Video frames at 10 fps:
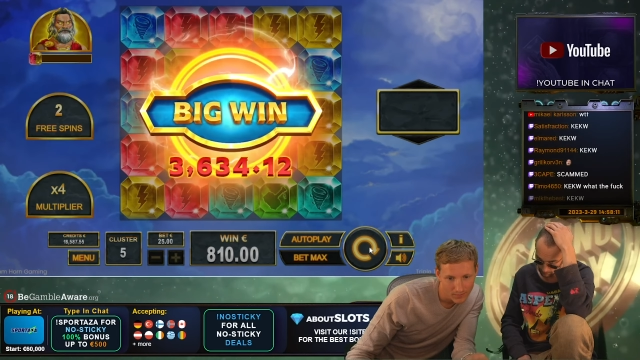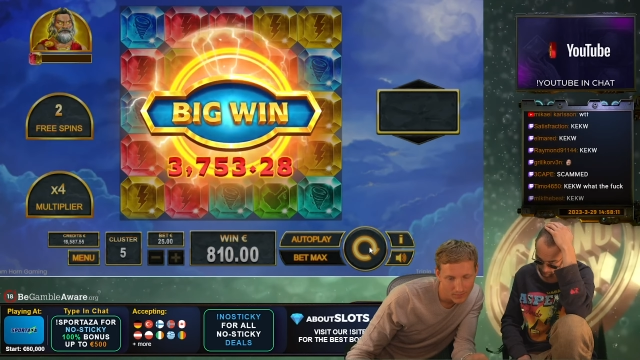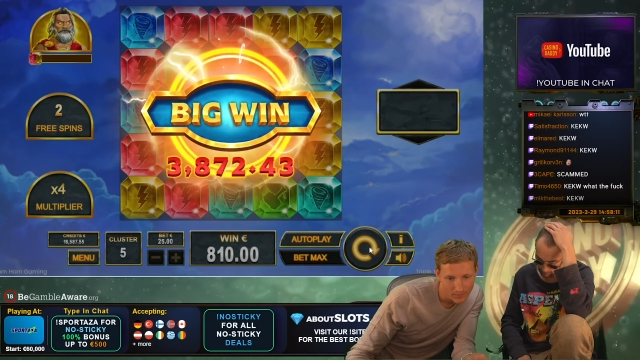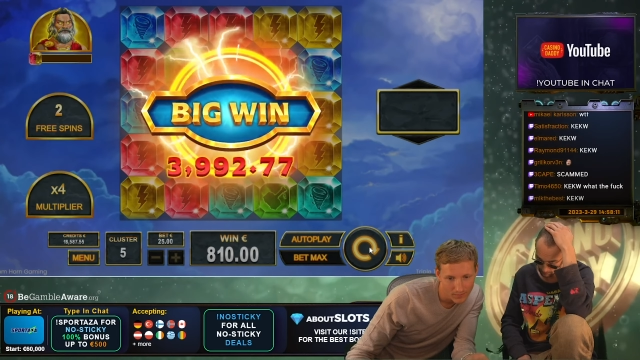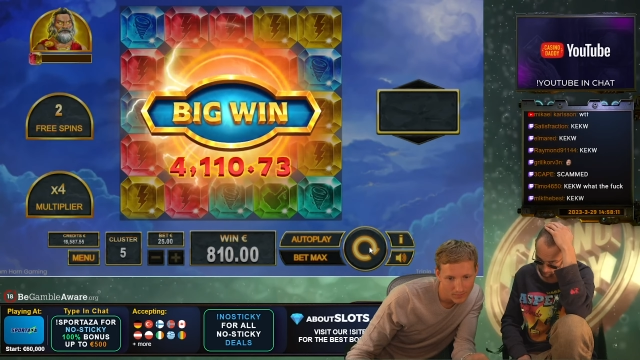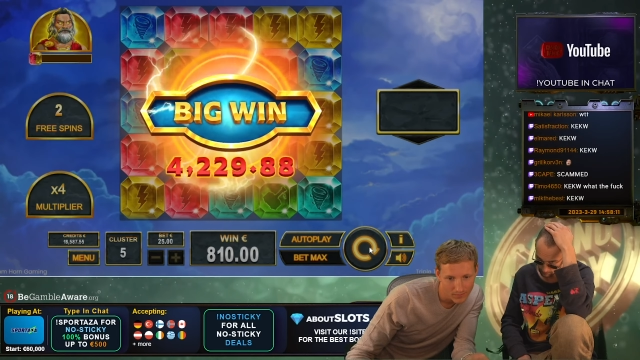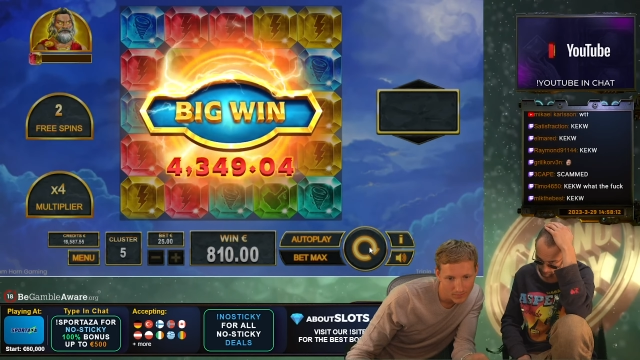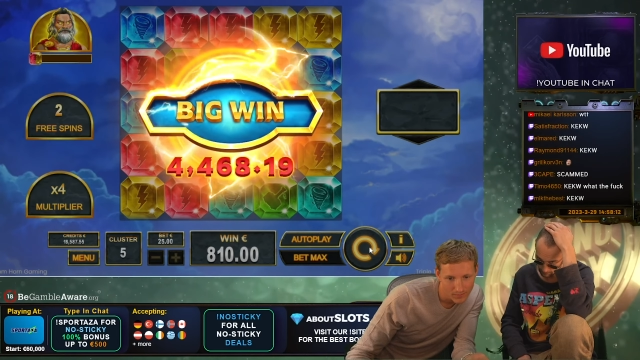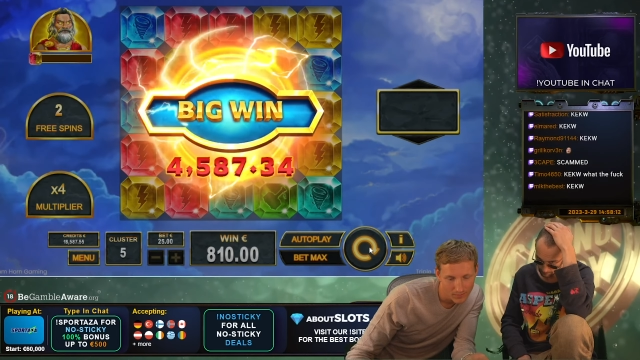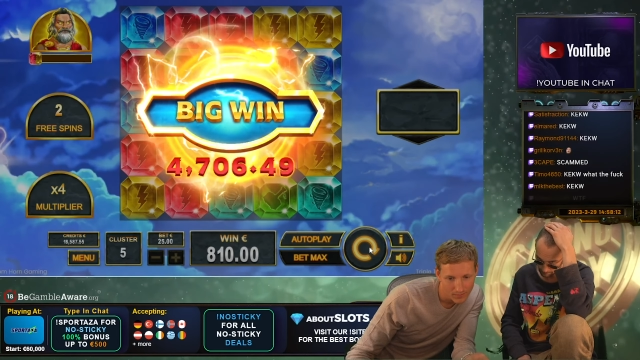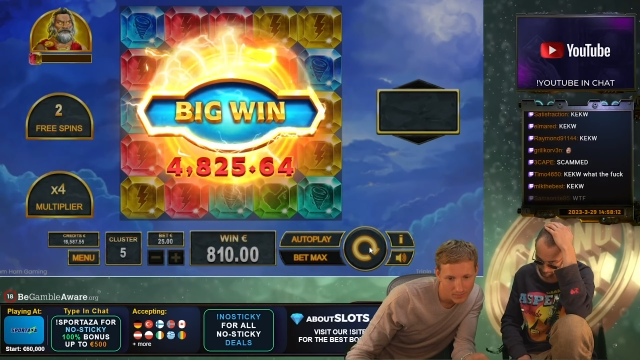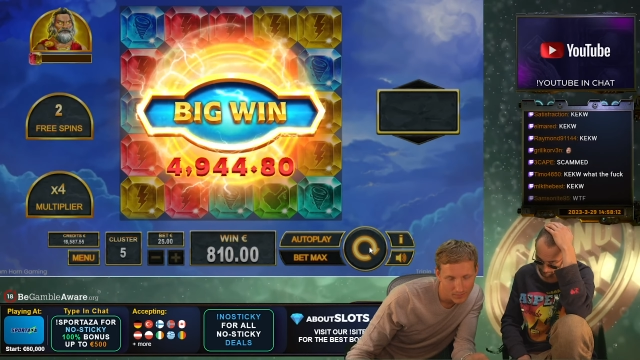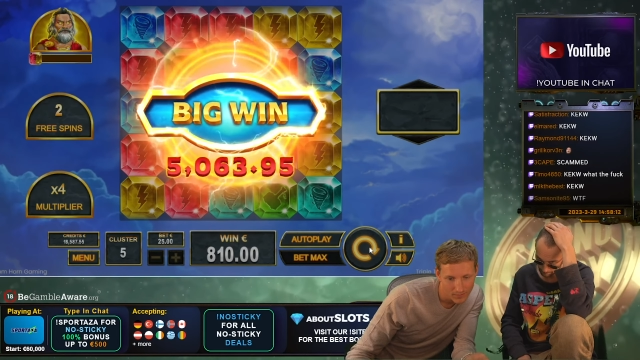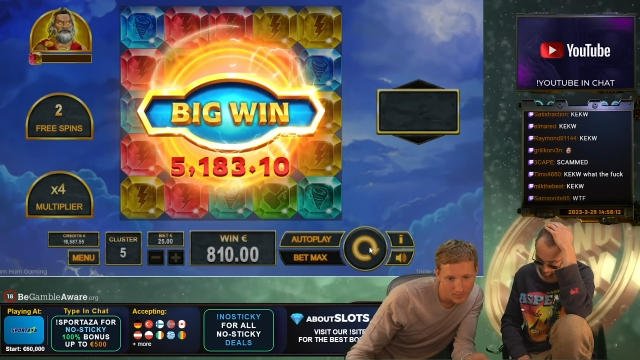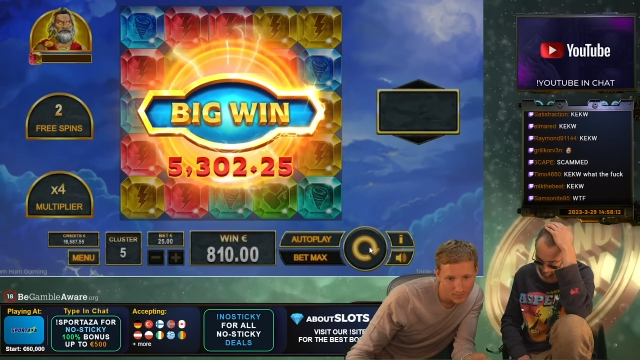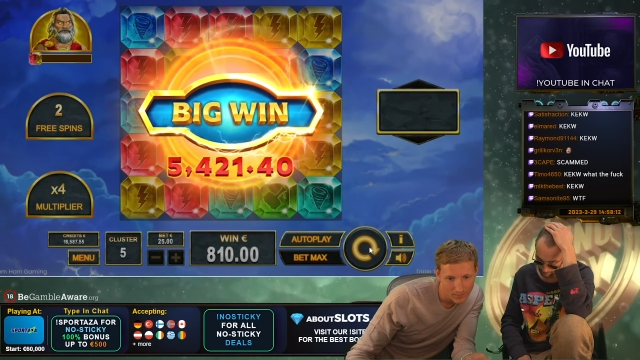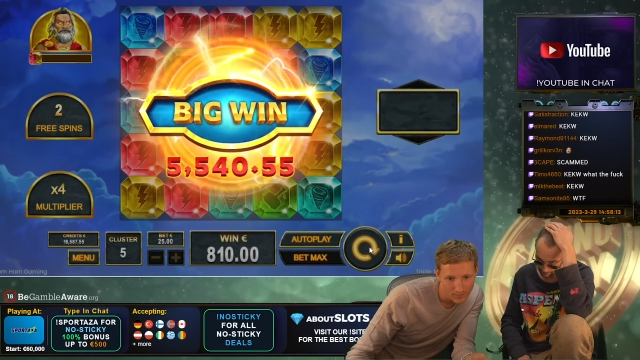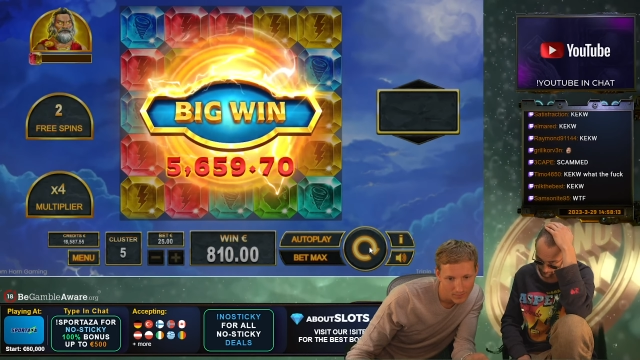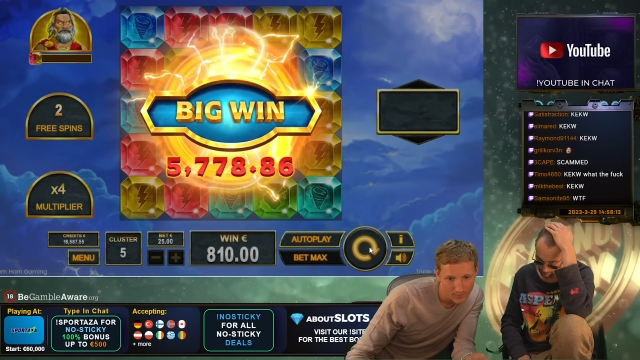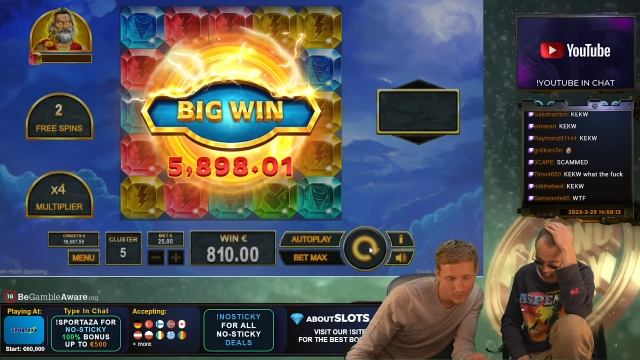
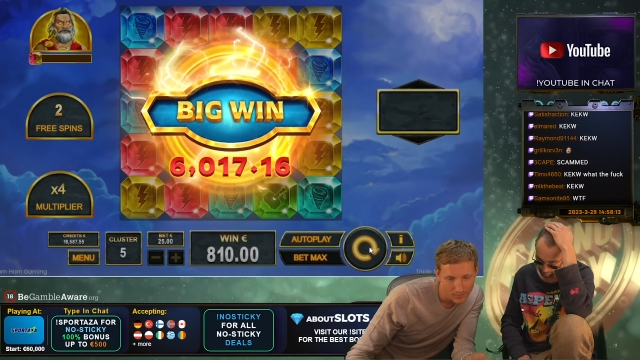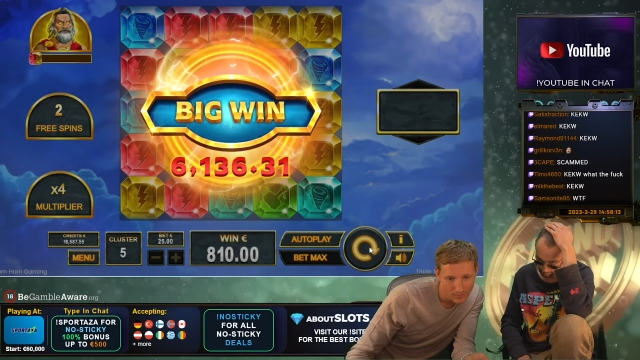No one is speaking in this clip.